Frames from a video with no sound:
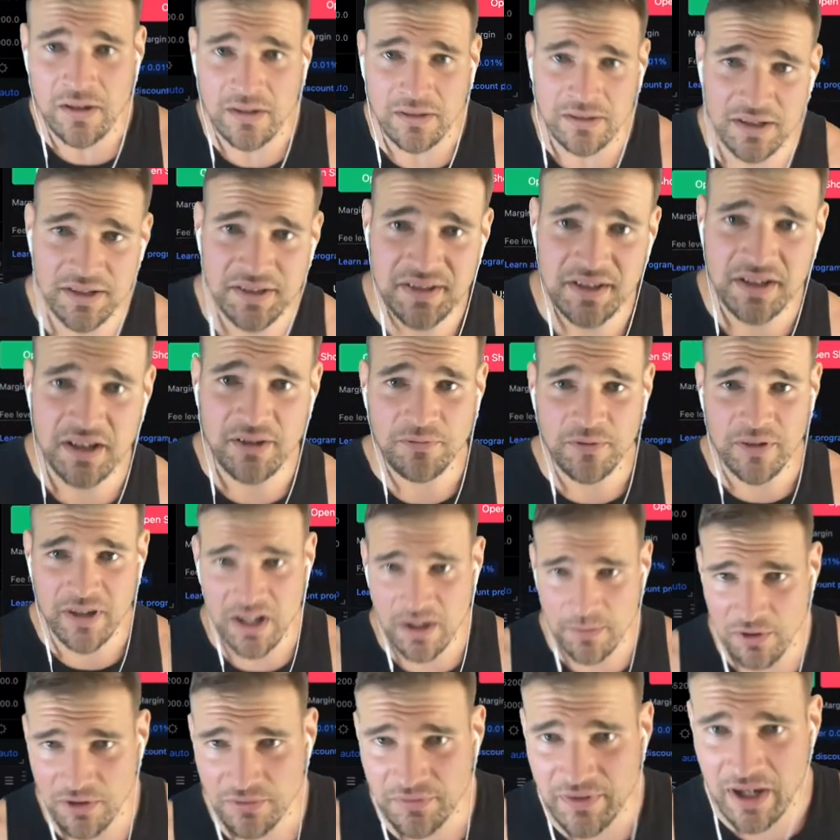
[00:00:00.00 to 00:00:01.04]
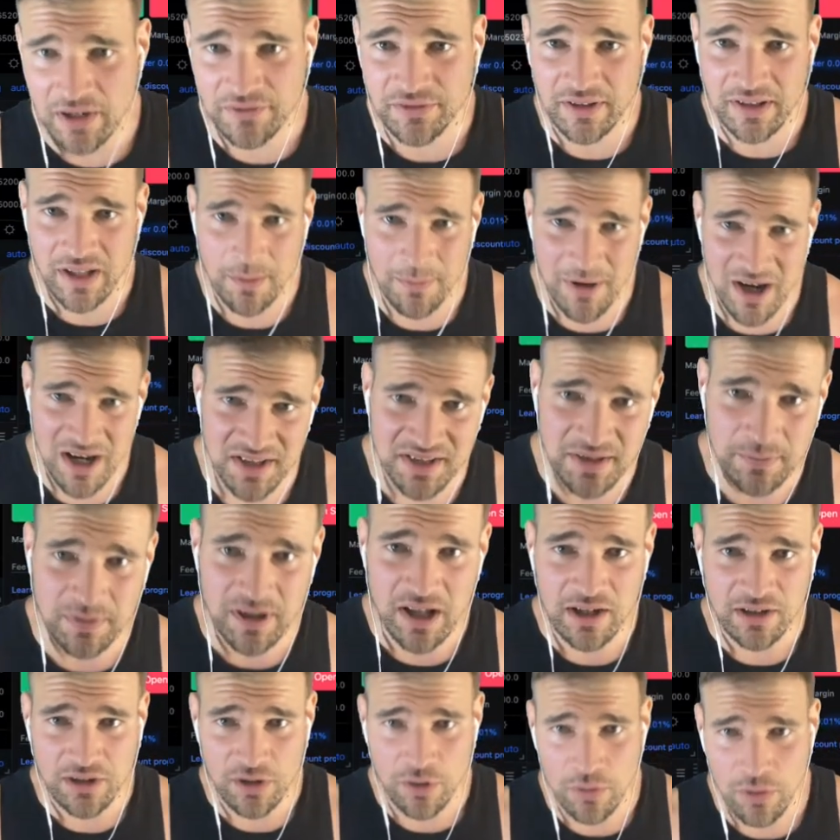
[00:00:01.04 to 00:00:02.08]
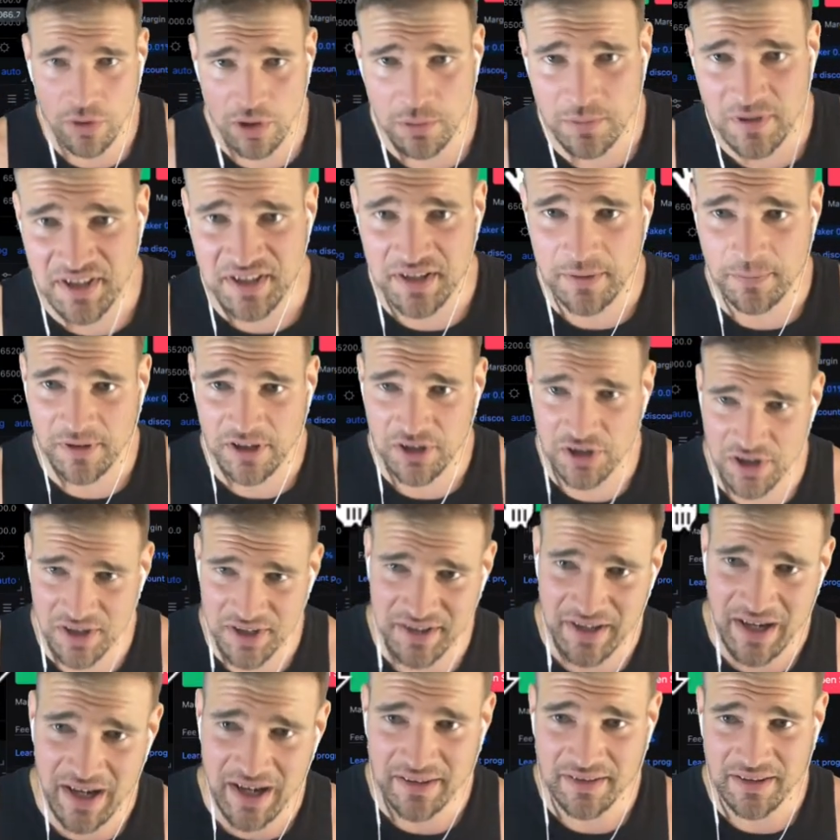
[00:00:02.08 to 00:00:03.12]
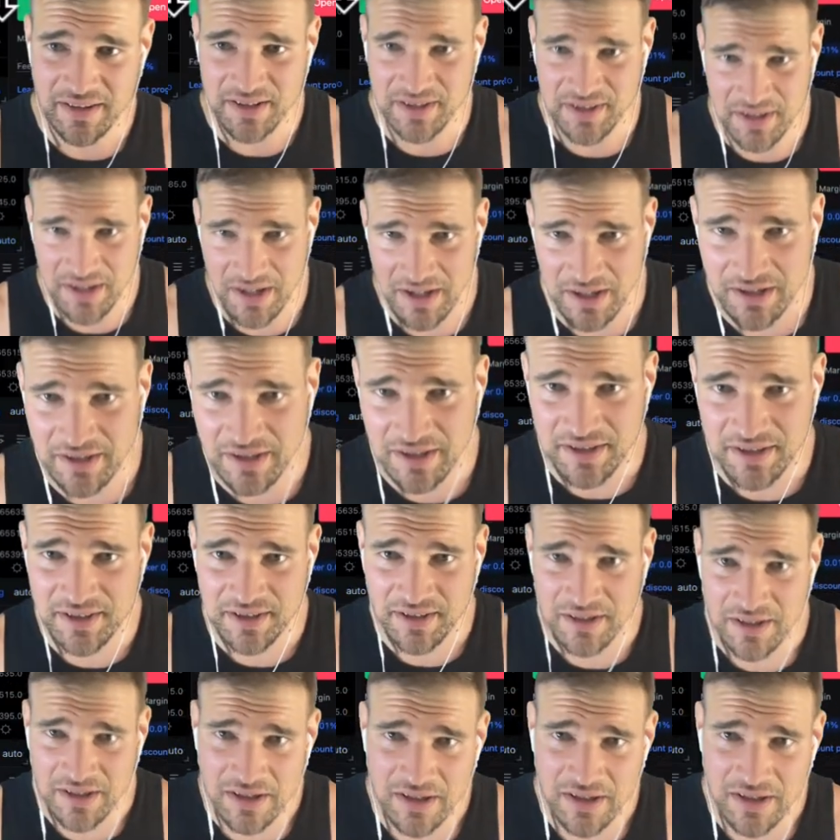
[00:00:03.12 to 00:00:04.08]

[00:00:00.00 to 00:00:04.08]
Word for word: Let's see if we get to move down to La Boxa Blanco, or we simply just take this this